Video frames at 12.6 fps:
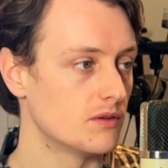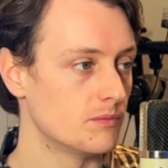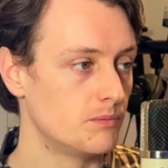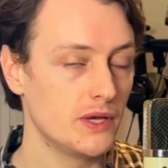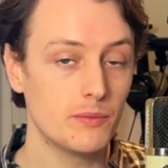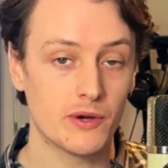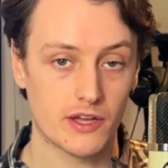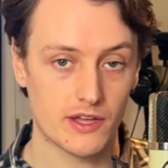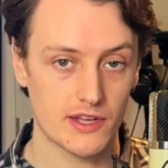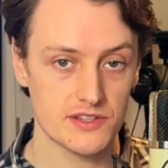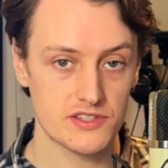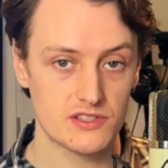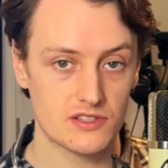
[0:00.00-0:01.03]
Be my
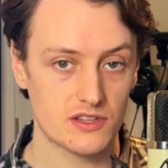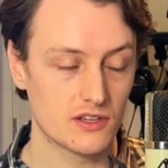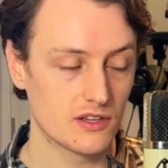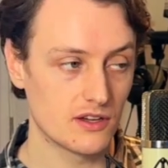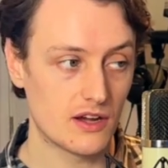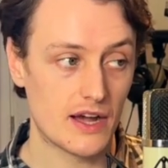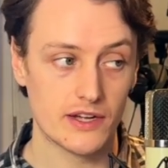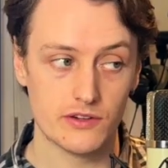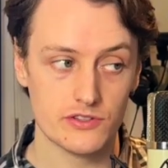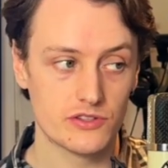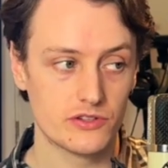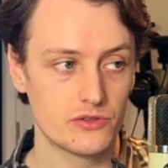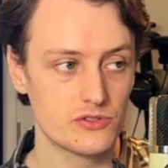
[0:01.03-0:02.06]
guest. I
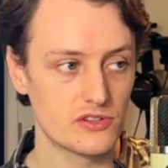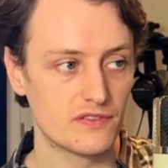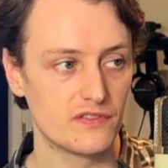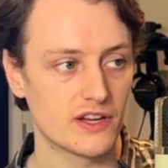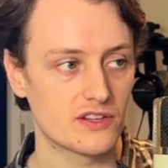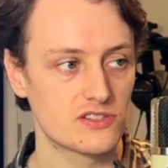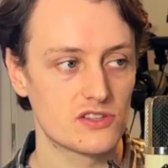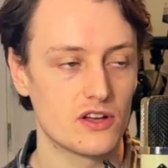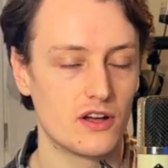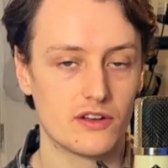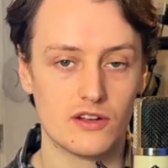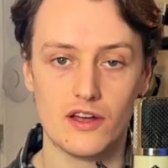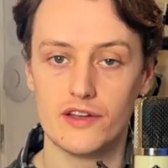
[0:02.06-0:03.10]
also use effects
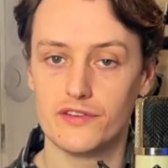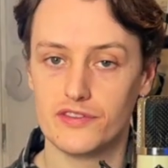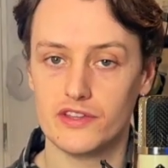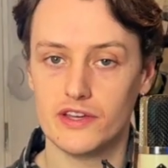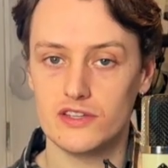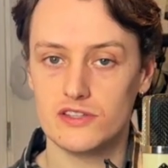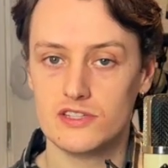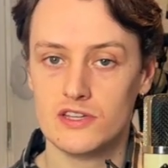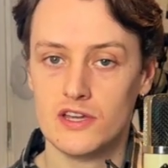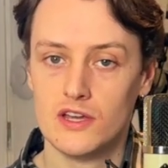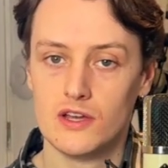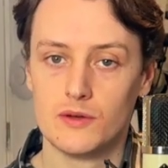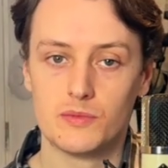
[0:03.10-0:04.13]
on a lot of things,
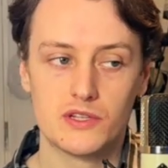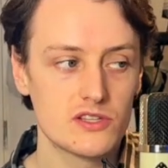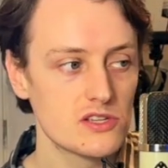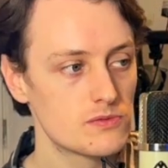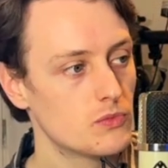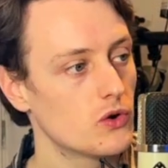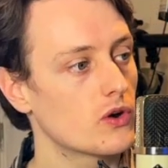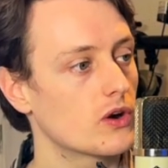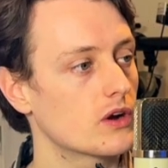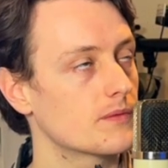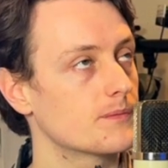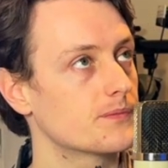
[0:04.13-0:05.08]
but this is more,